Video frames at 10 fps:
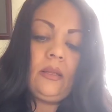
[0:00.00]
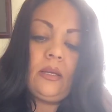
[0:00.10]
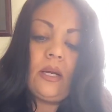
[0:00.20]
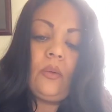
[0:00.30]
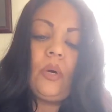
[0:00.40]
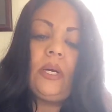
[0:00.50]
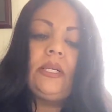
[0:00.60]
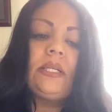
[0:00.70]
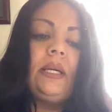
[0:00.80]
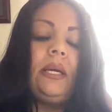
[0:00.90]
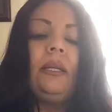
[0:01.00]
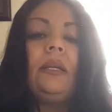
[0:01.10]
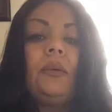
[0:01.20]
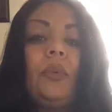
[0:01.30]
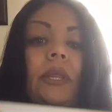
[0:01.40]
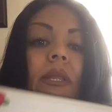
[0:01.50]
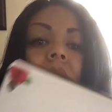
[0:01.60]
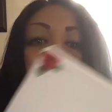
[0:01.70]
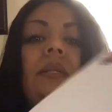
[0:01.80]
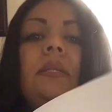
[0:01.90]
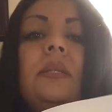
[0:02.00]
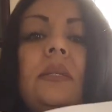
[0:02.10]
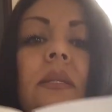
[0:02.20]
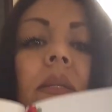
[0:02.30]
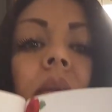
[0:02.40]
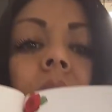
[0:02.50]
Life's a risk, because it